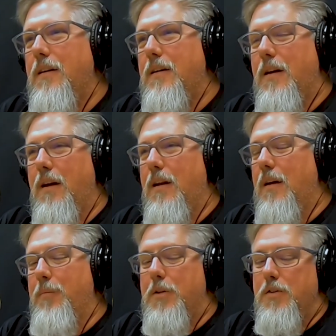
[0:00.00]

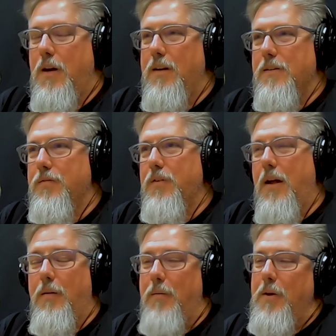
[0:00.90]
But you guys have,
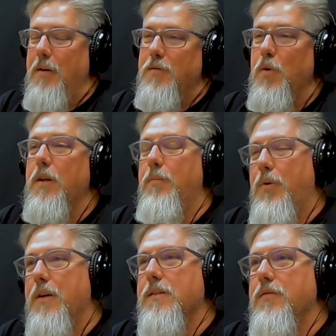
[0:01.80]
it's really
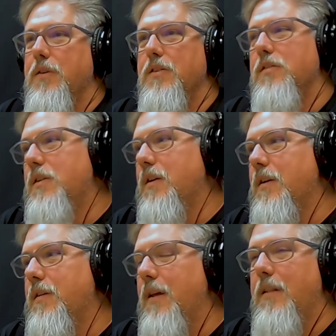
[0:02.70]
impressive because you took
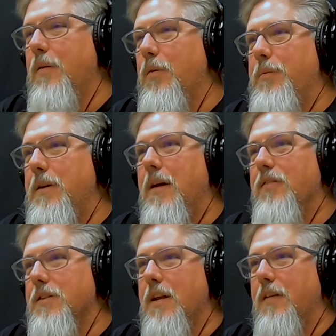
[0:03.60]
a thing that would be
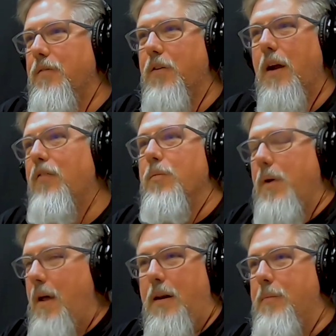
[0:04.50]
devastating for
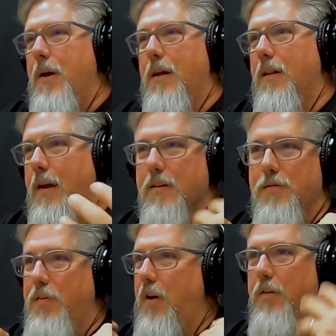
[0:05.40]
anybody. Like as a
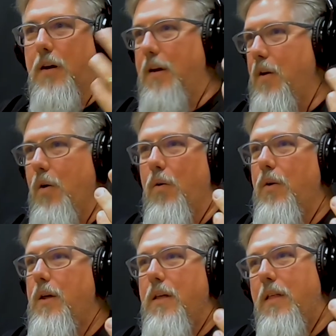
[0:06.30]
father, I know
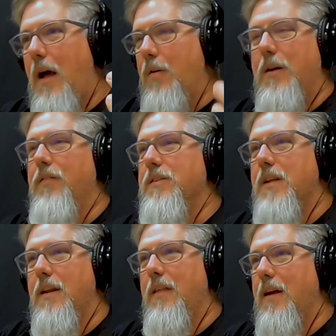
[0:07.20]
how
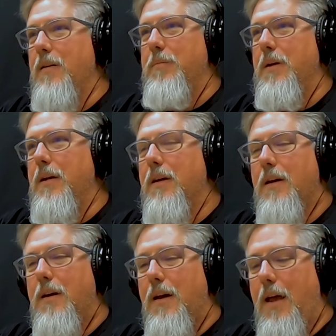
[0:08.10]
devastating that could be.
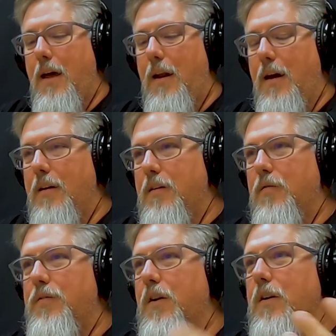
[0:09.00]
And
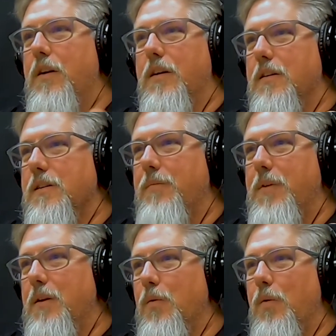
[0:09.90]
you've turned it into
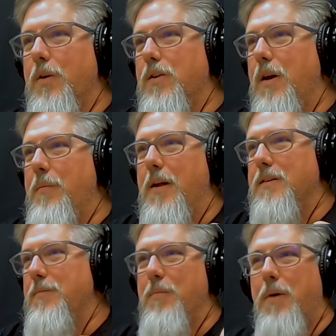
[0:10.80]
something to where we try to make
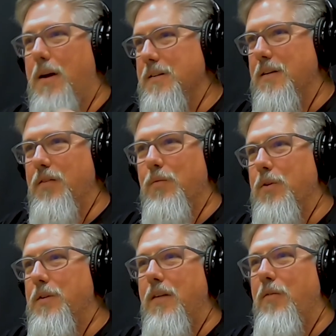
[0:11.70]
something positive and
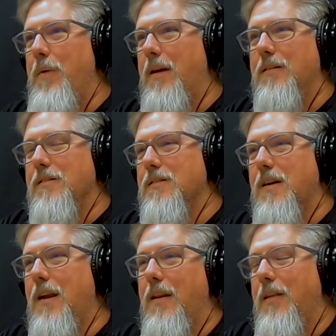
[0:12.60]
we're giving back to
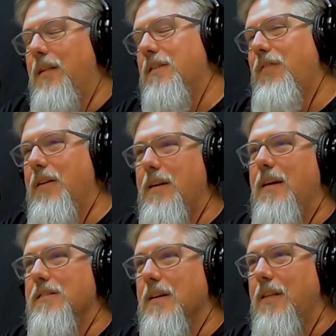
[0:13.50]
society. I think that's
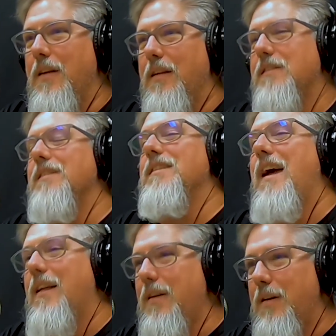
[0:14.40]
fantastic. I think that's
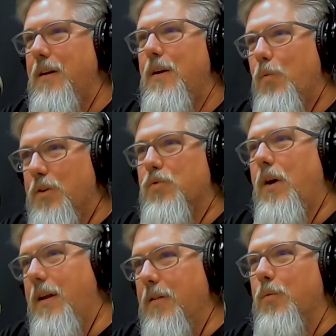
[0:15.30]
exactly what's
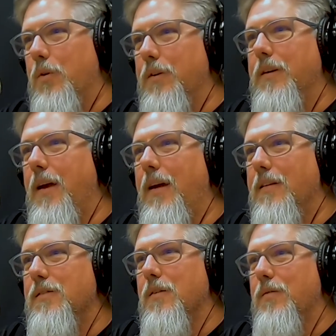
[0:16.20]
right in the world today.
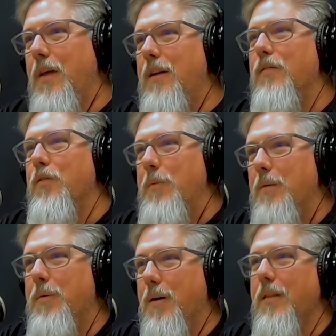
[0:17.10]
And so thank you for
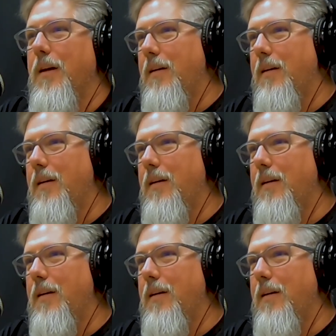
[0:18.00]
being part of that.